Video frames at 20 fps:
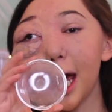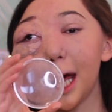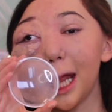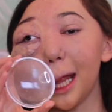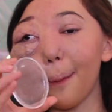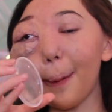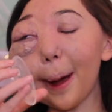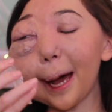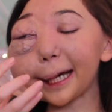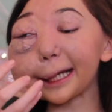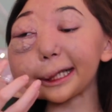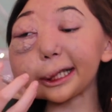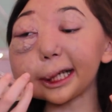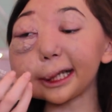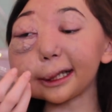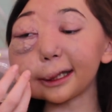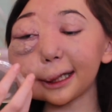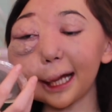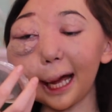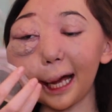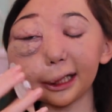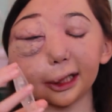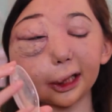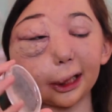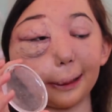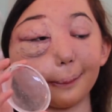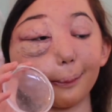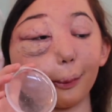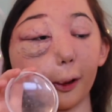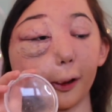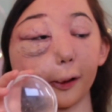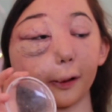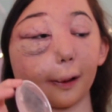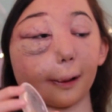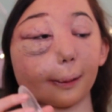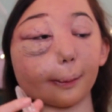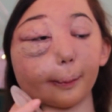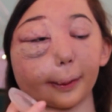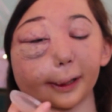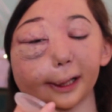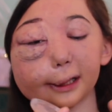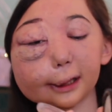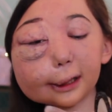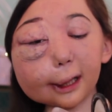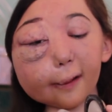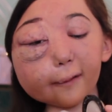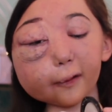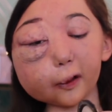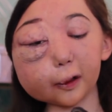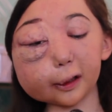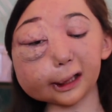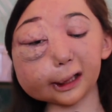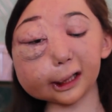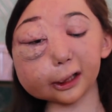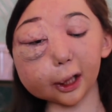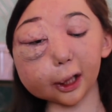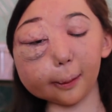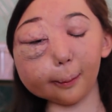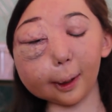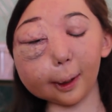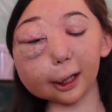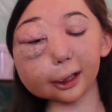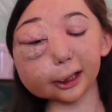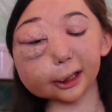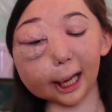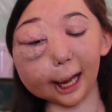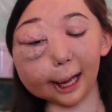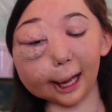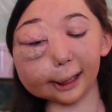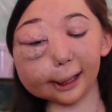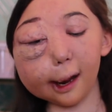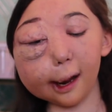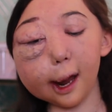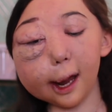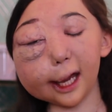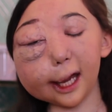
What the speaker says: The packaging's actually broken because I've used it so much and